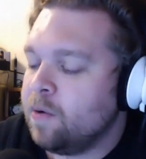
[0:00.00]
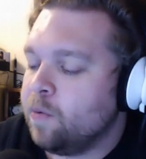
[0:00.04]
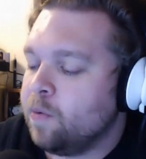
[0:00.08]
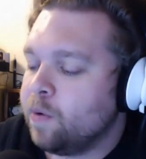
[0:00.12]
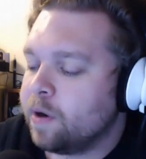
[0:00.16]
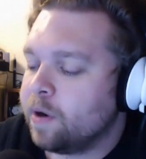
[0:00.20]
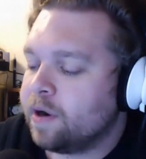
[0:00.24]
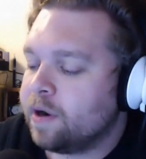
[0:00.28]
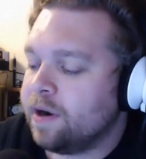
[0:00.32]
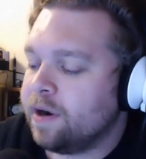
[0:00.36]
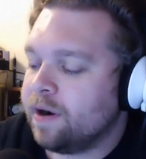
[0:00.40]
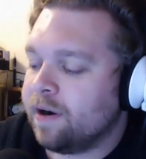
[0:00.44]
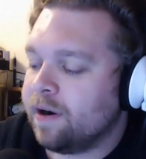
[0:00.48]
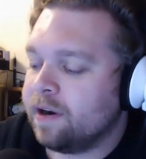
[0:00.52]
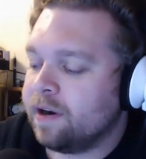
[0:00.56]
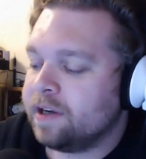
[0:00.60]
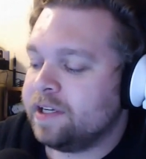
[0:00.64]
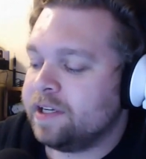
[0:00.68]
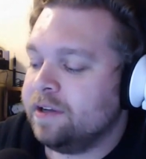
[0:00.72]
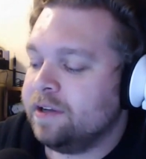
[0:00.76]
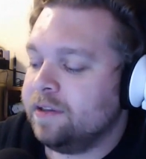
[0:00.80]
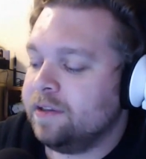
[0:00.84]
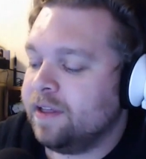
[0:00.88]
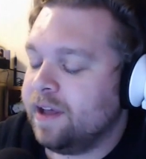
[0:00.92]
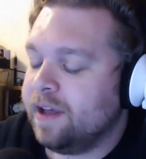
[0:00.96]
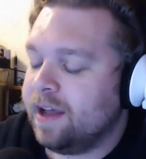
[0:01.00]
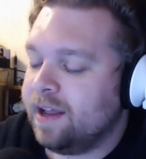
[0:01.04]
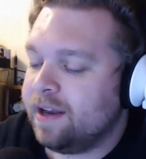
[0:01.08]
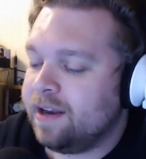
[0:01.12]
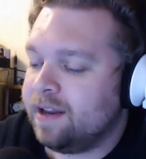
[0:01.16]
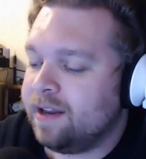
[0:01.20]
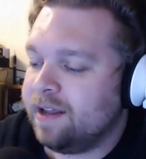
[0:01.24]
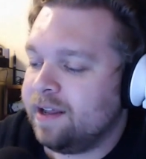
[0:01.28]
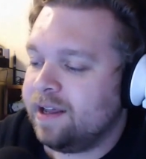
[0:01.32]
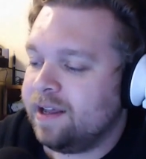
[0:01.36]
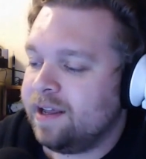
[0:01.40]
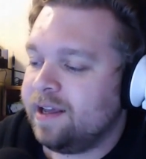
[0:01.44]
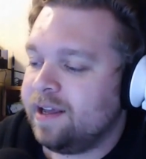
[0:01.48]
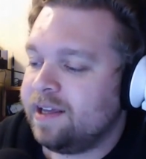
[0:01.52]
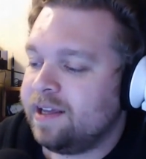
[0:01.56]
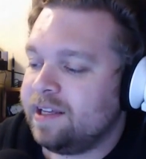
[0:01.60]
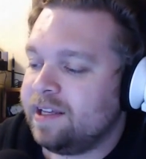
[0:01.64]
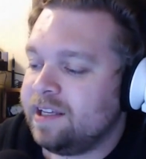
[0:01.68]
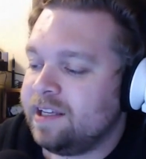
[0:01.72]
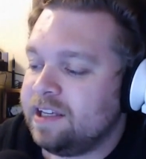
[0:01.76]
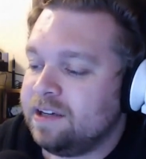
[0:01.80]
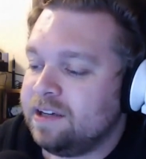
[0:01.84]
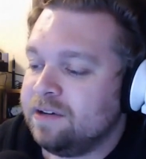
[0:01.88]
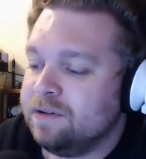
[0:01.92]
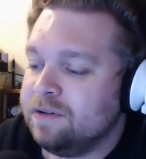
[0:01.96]
We're going to argue that
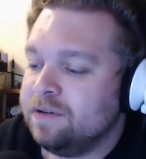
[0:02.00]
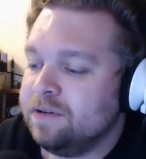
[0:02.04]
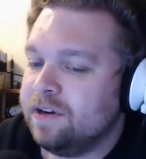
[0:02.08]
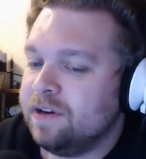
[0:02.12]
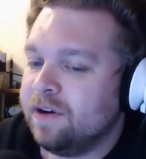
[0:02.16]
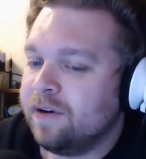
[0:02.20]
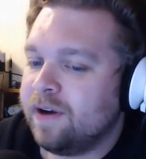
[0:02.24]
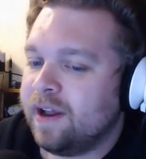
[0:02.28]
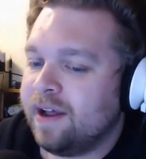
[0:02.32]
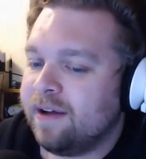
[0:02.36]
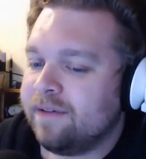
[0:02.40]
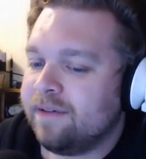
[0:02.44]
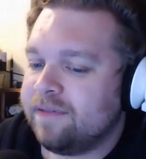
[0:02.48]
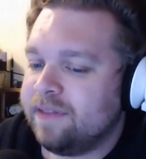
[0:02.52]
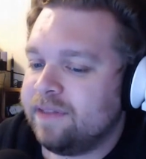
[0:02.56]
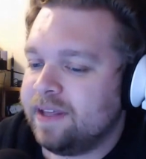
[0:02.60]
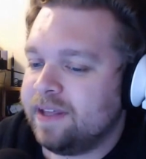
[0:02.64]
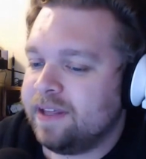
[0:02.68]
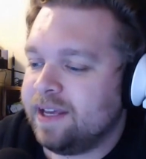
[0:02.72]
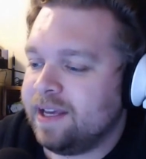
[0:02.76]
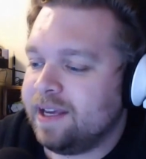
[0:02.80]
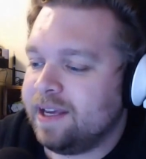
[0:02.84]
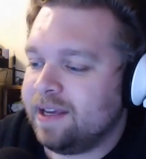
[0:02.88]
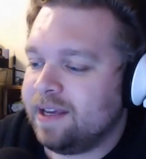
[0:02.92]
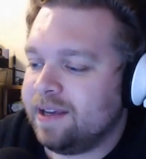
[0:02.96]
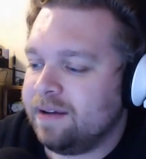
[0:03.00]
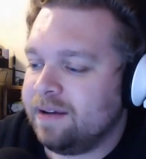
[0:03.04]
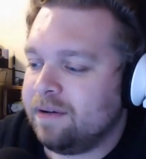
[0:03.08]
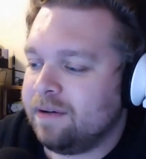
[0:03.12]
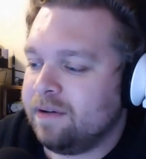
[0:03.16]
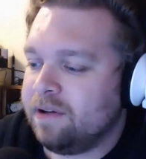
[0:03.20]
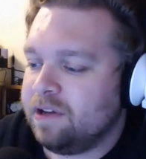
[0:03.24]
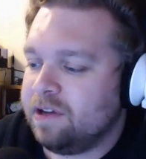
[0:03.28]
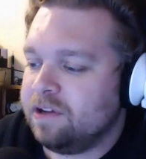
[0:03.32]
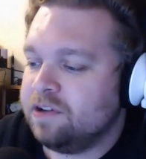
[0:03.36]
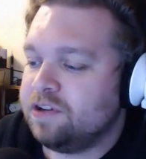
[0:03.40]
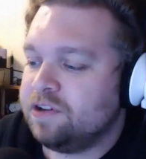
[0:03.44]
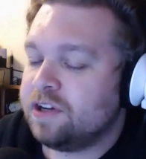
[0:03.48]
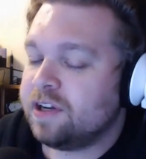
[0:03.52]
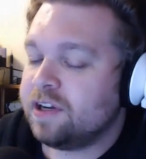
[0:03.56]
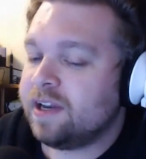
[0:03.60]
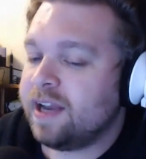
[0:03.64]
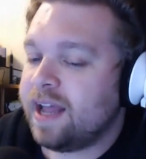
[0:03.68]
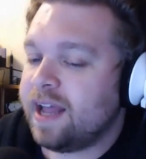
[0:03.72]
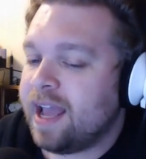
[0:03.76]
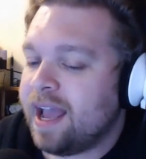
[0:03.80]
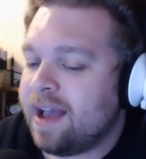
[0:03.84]
you shouldn't